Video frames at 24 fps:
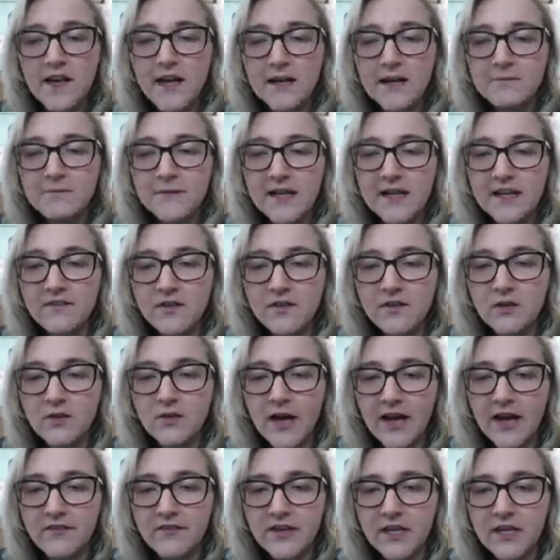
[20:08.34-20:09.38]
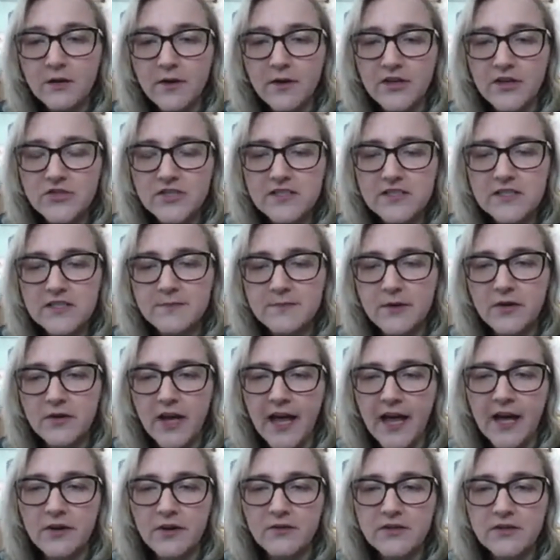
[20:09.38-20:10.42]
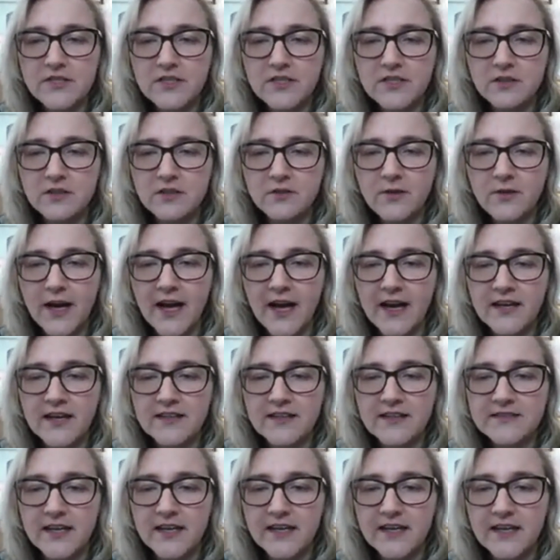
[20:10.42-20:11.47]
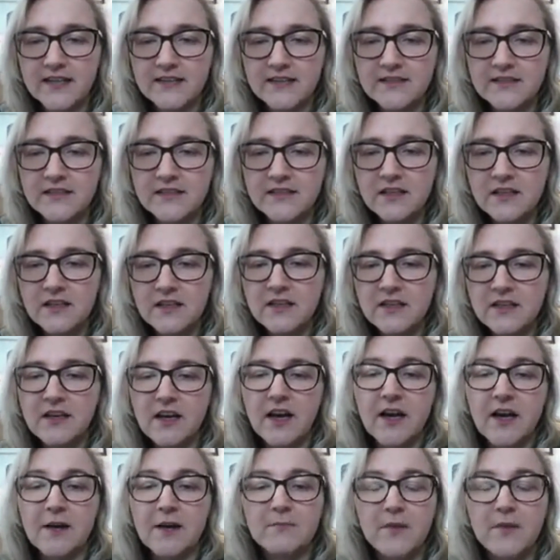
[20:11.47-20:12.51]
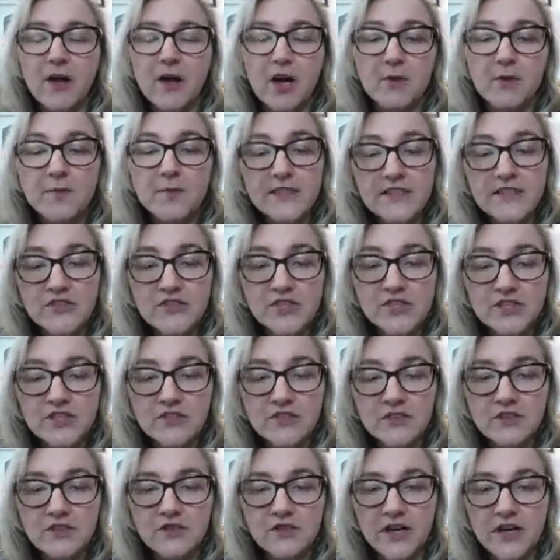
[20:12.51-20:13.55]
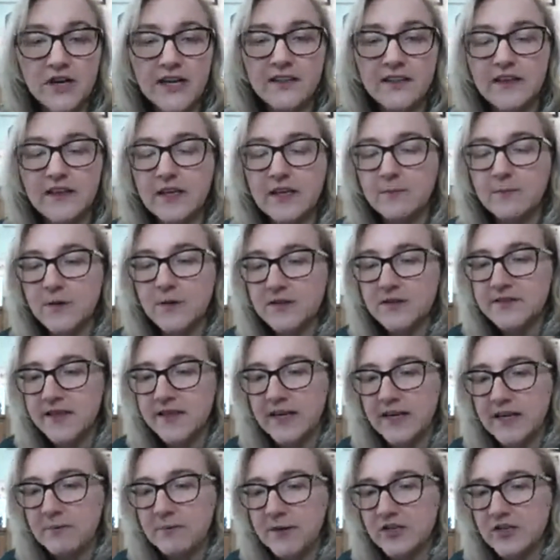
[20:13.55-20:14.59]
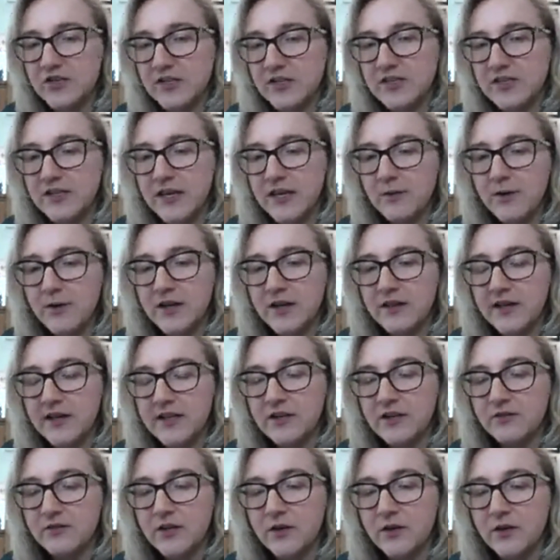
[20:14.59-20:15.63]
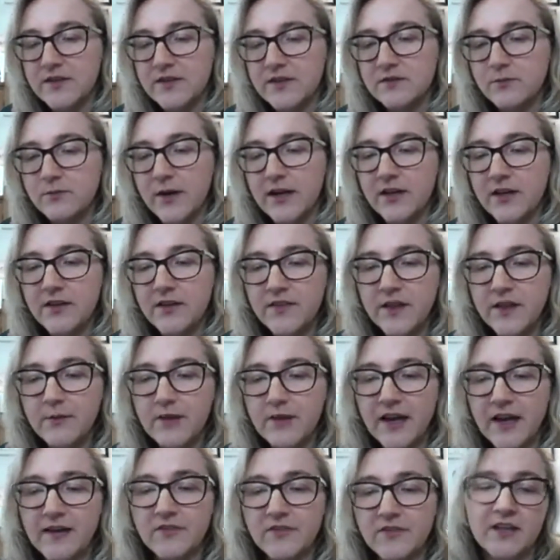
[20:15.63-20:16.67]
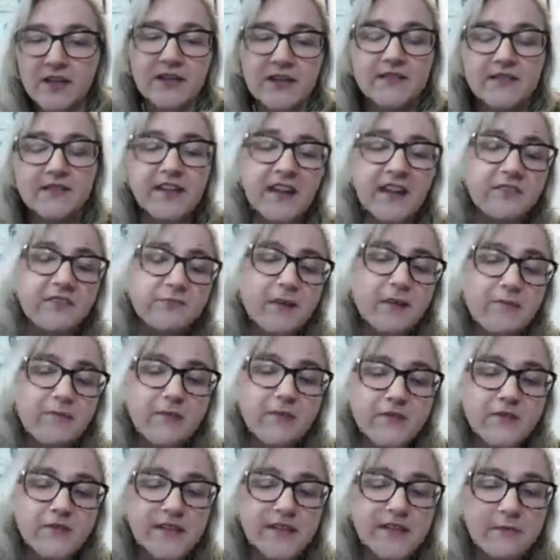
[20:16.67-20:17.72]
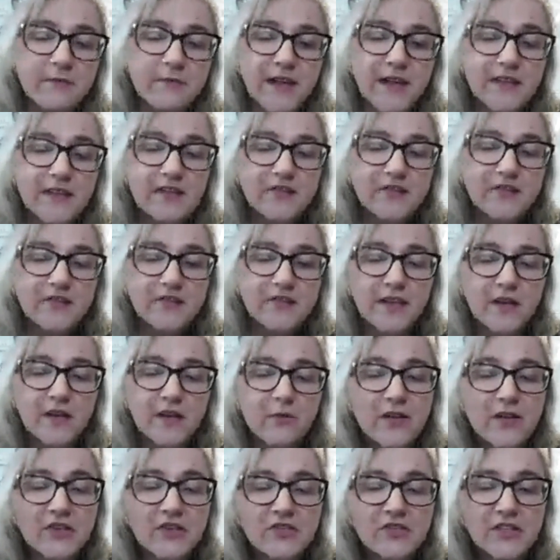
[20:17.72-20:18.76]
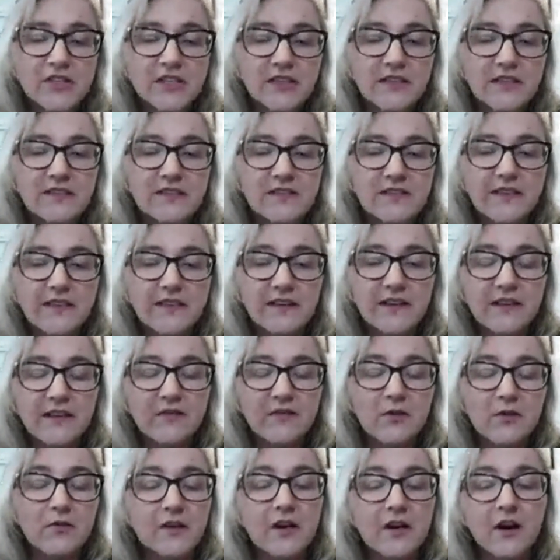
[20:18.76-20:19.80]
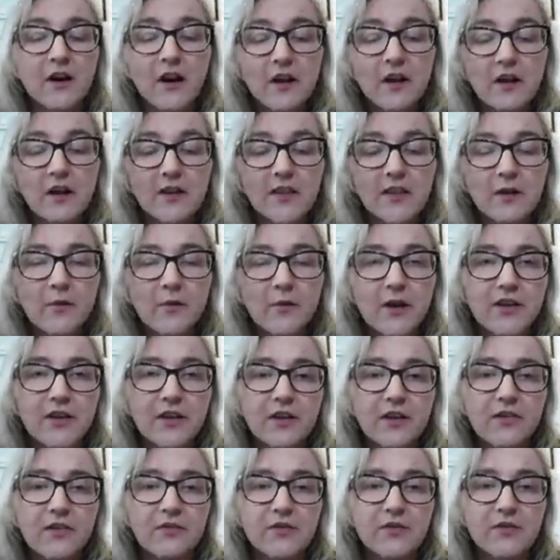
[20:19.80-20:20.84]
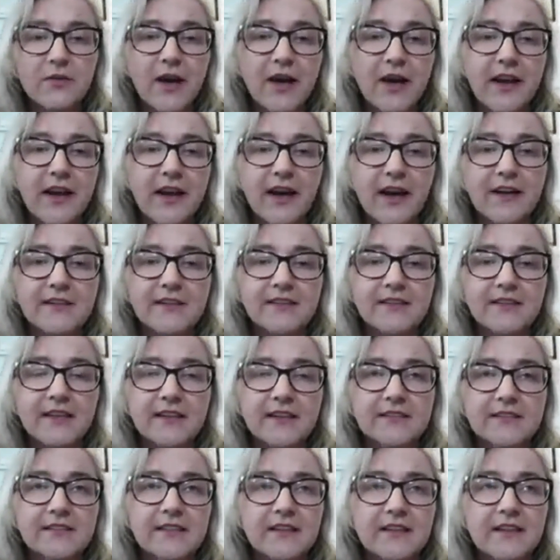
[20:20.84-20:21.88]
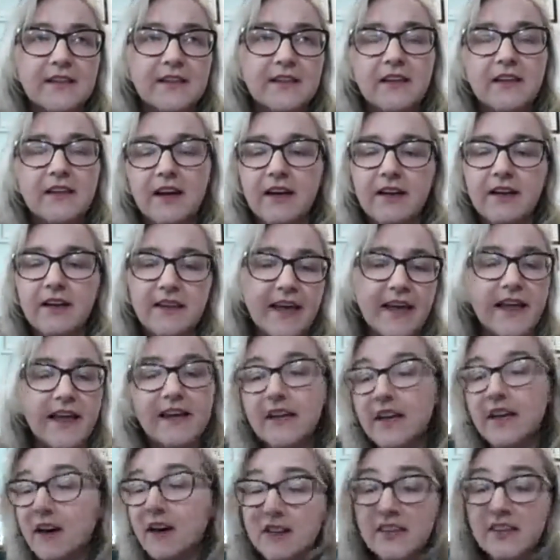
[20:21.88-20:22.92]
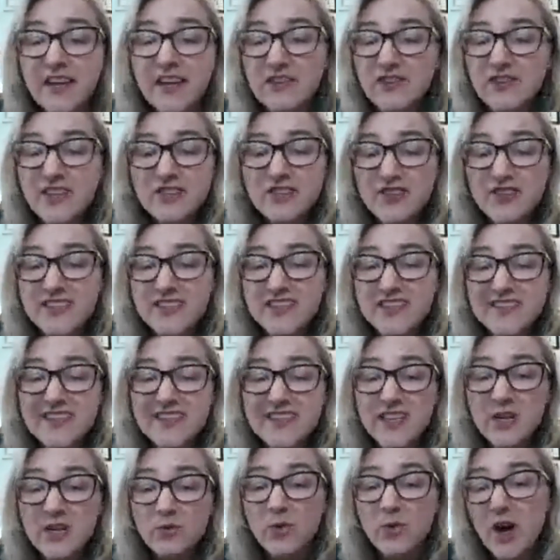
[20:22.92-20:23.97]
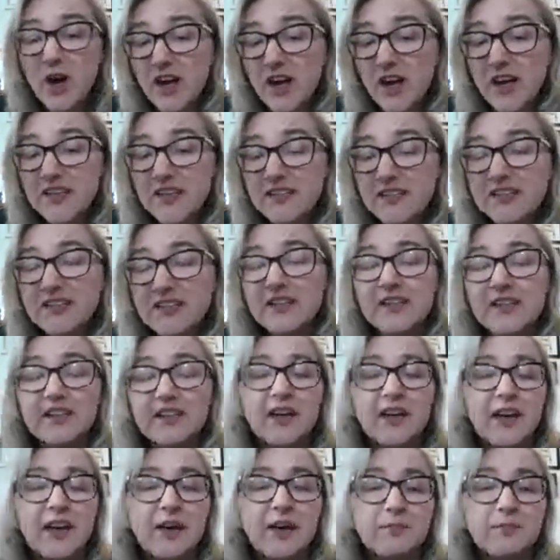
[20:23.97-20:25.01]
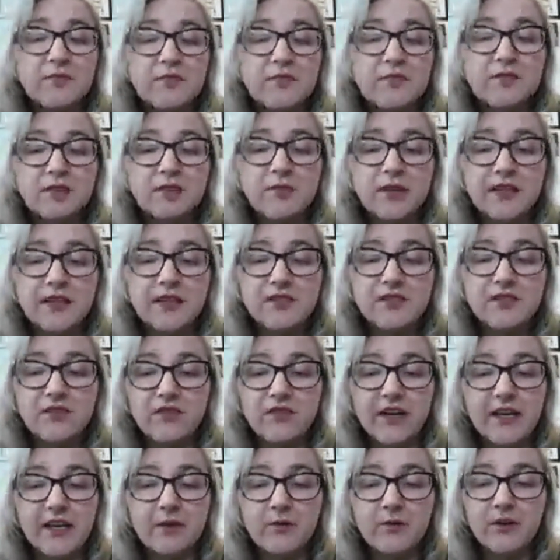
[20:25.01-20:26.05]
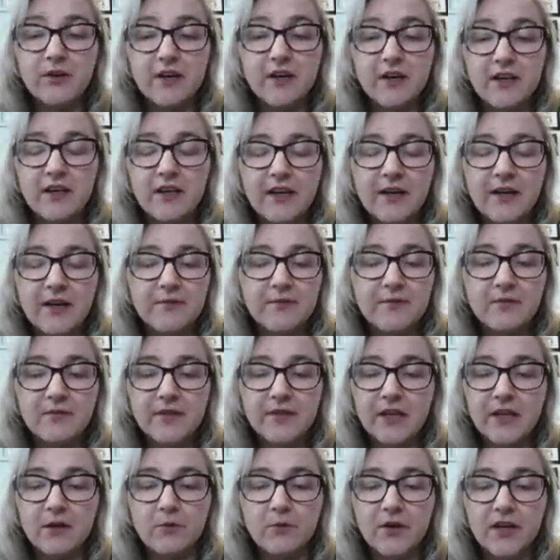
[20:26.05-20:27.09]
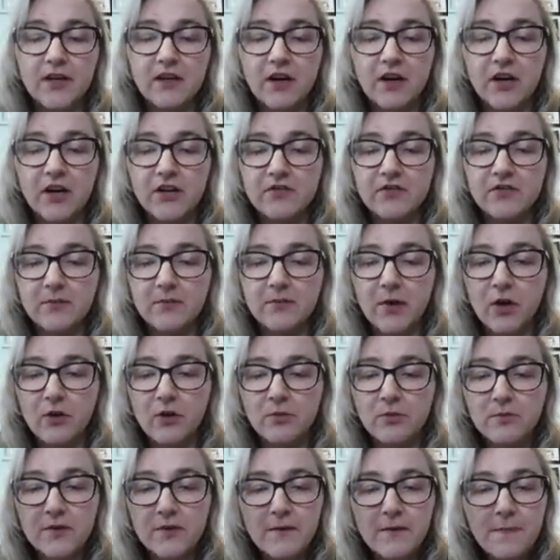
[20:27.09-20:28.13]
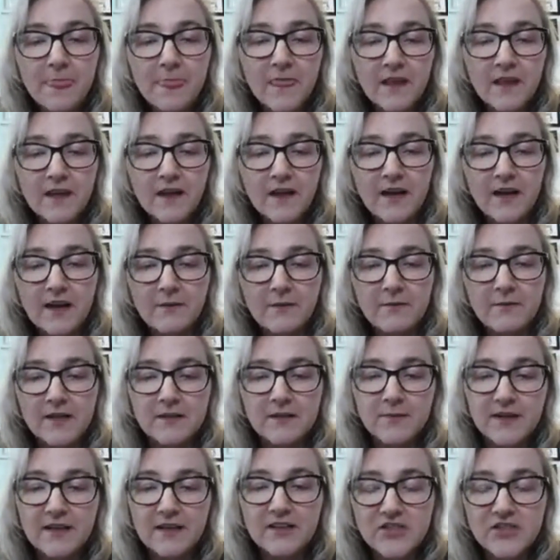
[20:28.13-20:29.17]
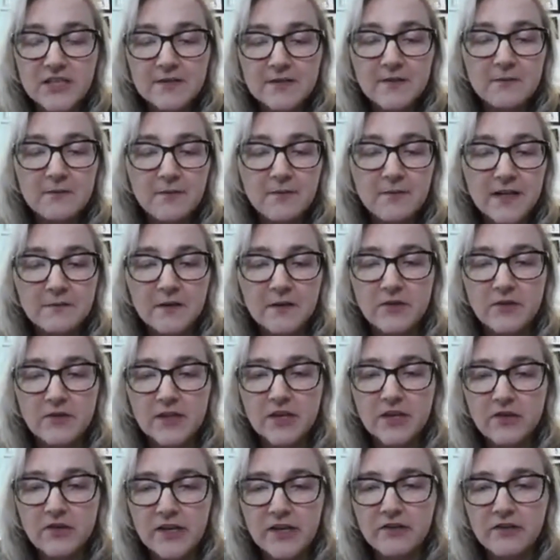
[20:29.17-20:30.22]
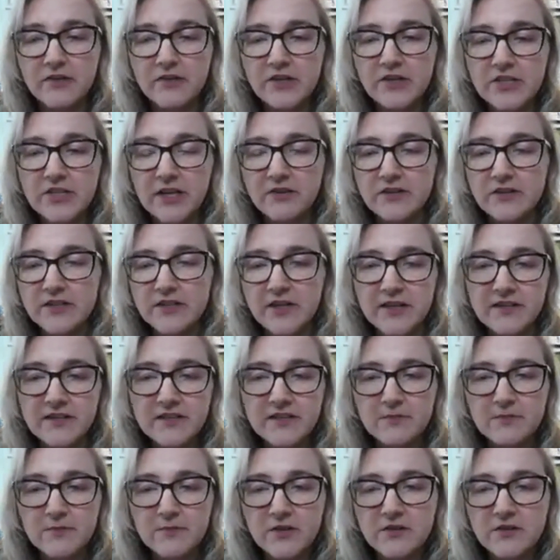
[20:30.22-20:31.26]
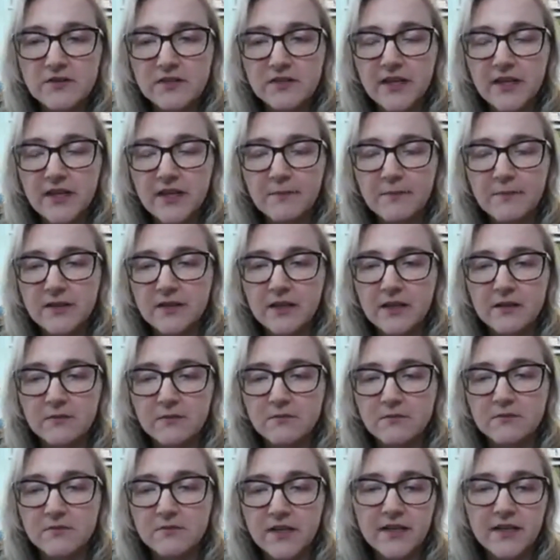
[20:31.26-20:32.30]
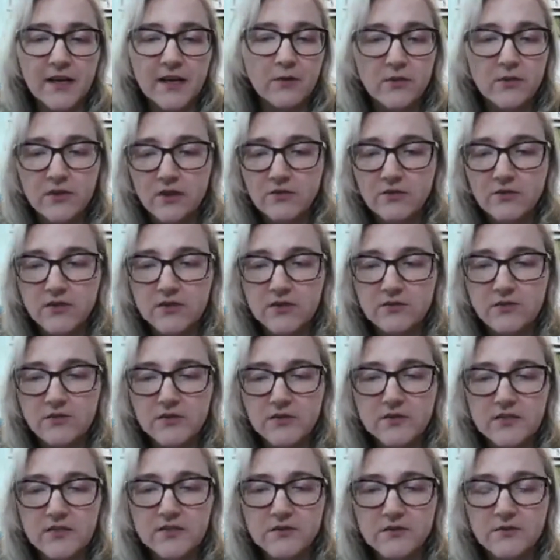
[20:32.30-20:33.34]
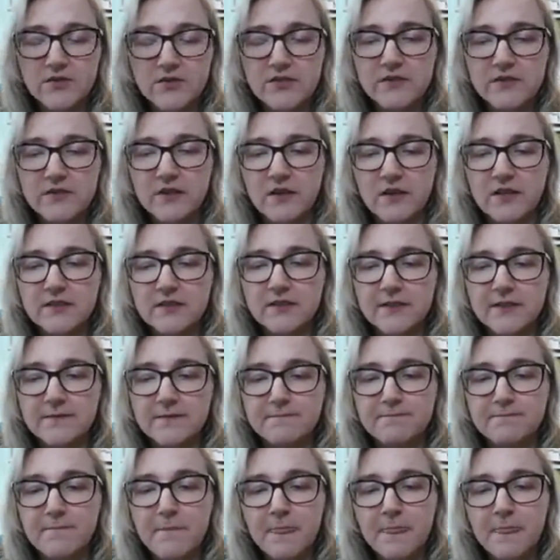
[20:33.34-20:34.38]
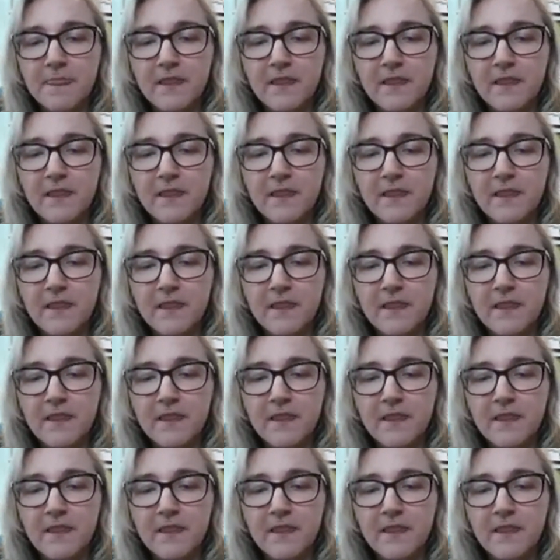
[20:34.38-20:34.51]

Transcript: Um, if you have any questions about how to access um, RB Digital or any of the ebooks that I mentioned, I want to let you know as well that we have a lot of staff members that have been answering questions. They'll give you a call. They walk you through how to access uh, like any online resources that you want. Um, so it's great. We're all um, you know working hard from home. Um, it's been an adjustment, but it's been really great reaching out to customers and helping them connect with our resources, which is awesome.